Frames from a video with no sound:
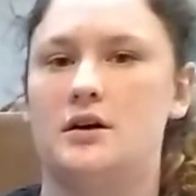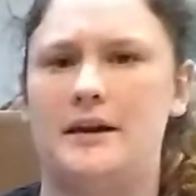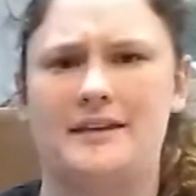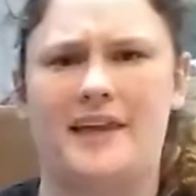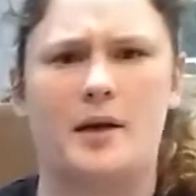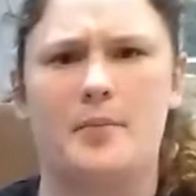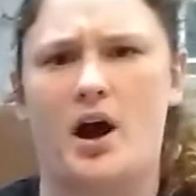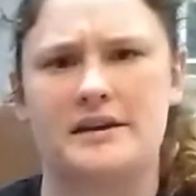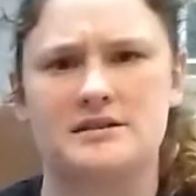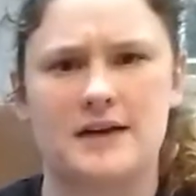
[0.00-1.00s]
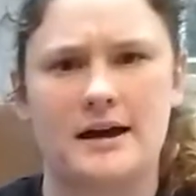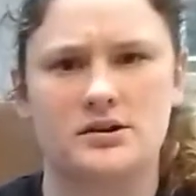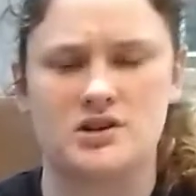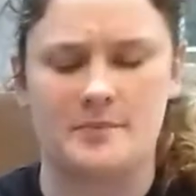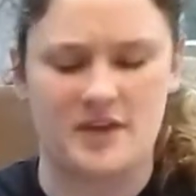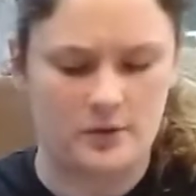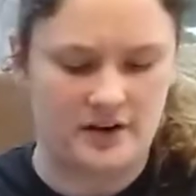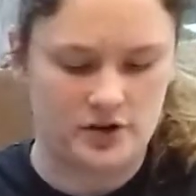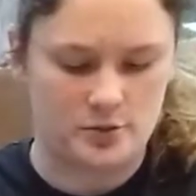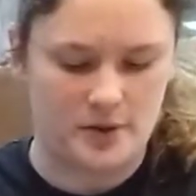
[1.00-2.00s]
it had like a body inside or something
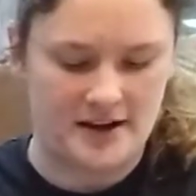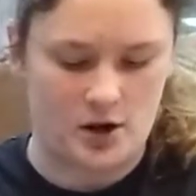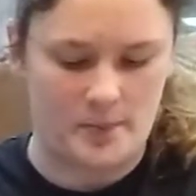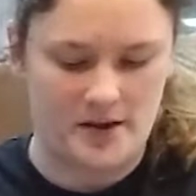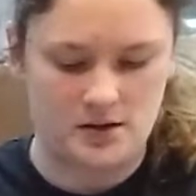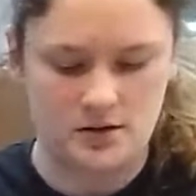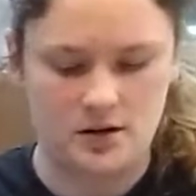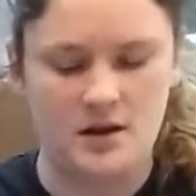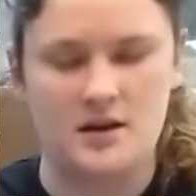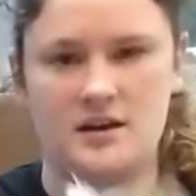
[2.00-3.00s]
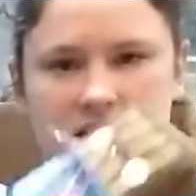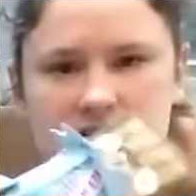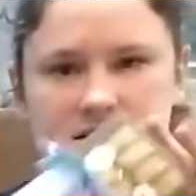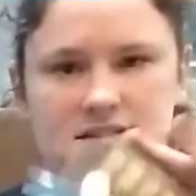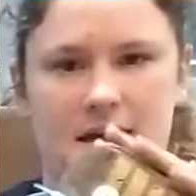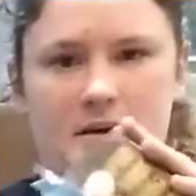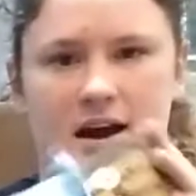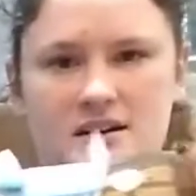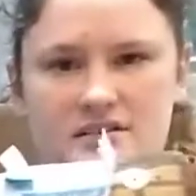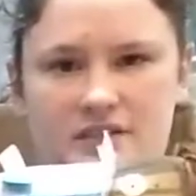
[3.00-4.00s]
whenever you break it open. It's the same
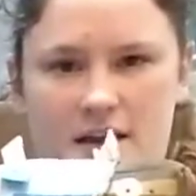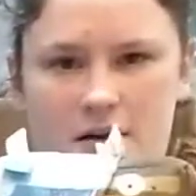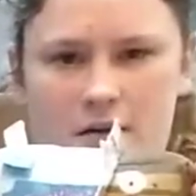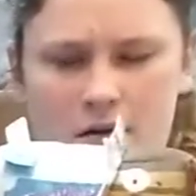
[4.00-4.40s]
kind of like,